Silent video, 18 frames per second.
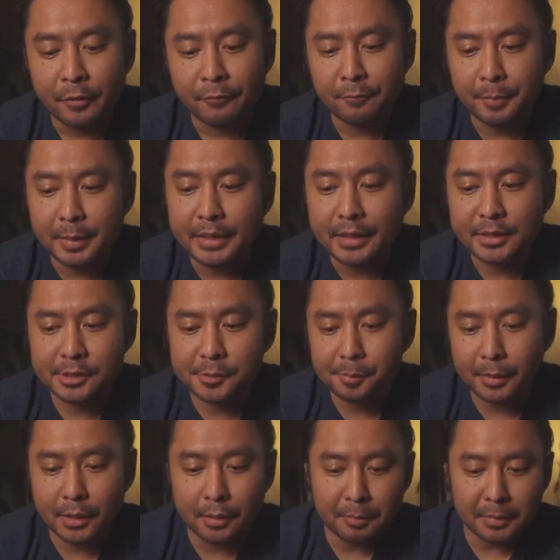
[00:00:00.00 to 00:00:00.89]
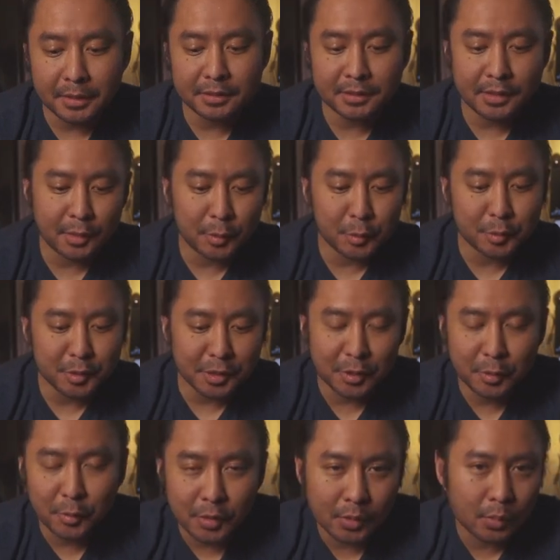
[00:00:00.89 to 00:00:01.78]
I've been experimenting or
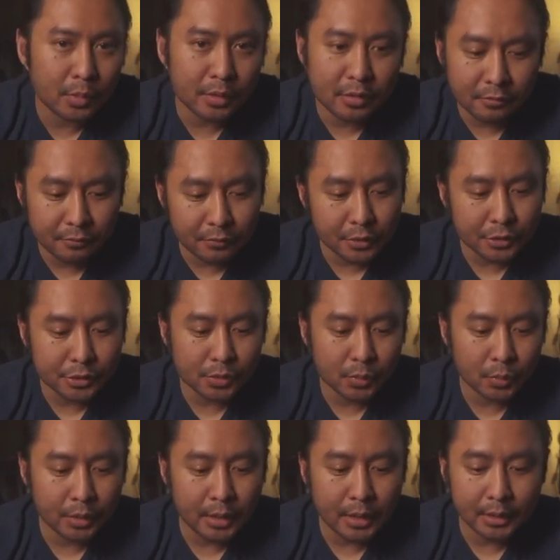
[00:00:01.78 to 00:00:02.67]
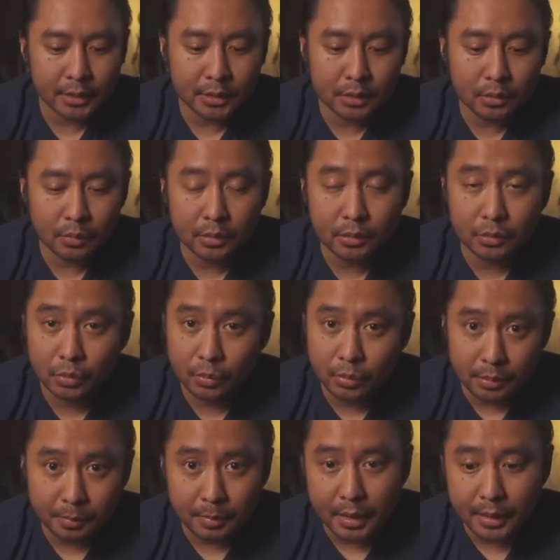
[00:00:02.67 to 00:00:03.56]
tinkering with a version where I can do a
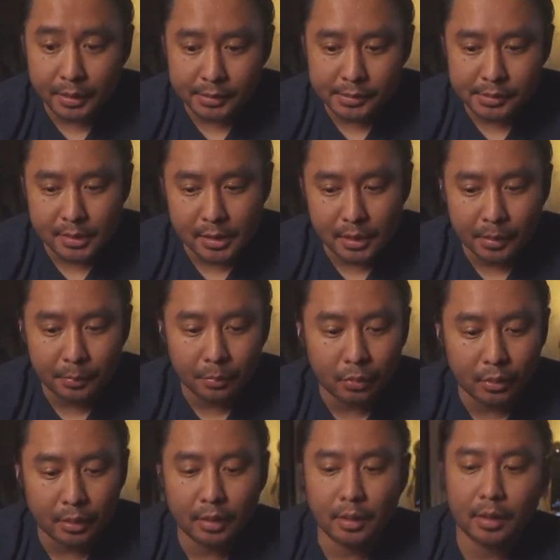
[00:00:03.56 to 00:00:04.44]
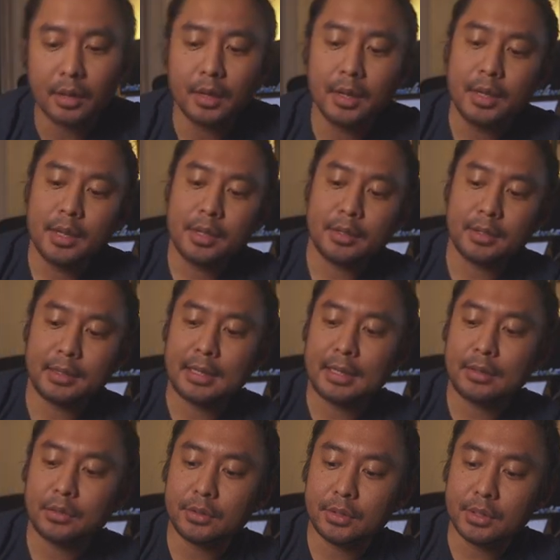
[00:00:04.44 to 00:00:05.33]
dual body setup where the
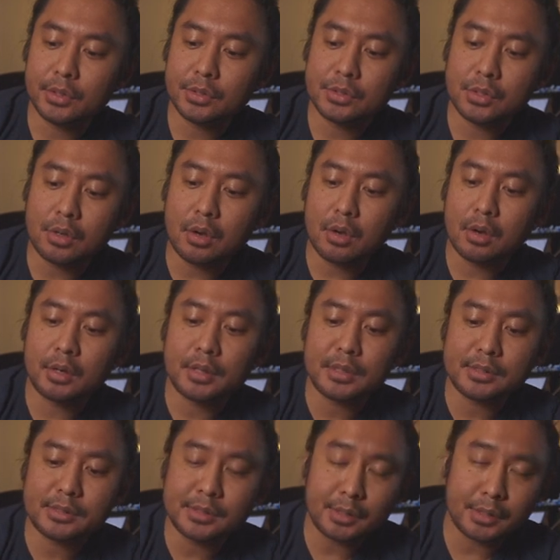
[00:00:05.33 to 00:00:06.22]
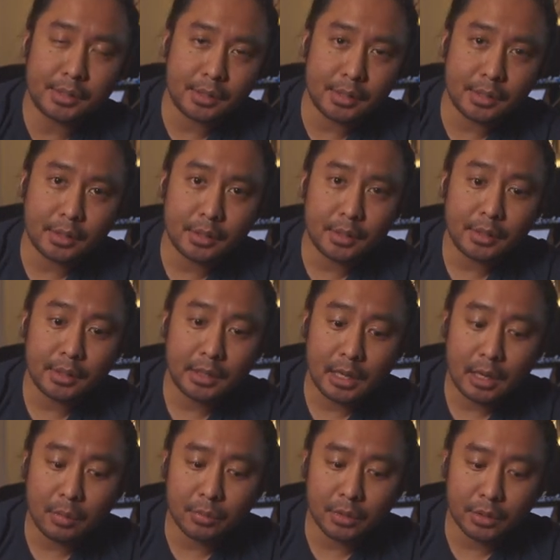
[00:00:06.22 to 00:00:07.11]
Canon EOS R is in the
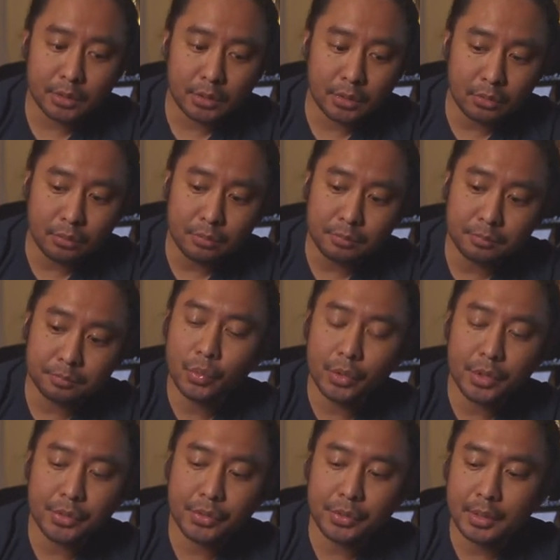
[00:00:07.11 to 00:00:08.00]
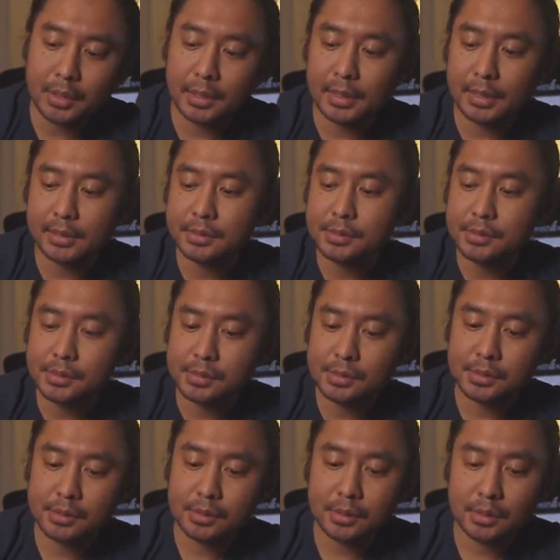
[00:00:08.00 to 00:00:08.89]
camera cube with a
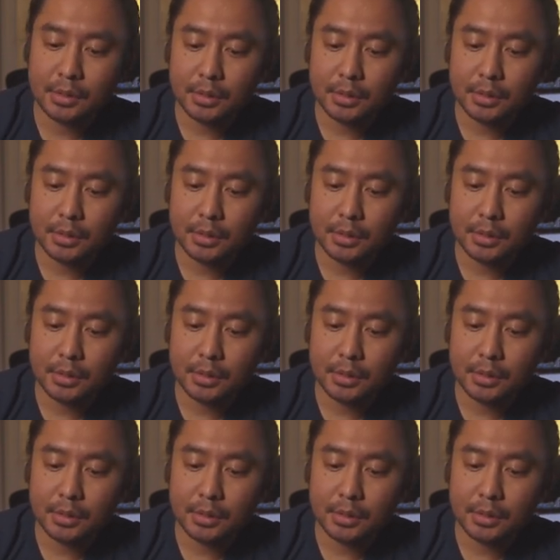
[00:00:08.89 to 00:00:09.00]
lens,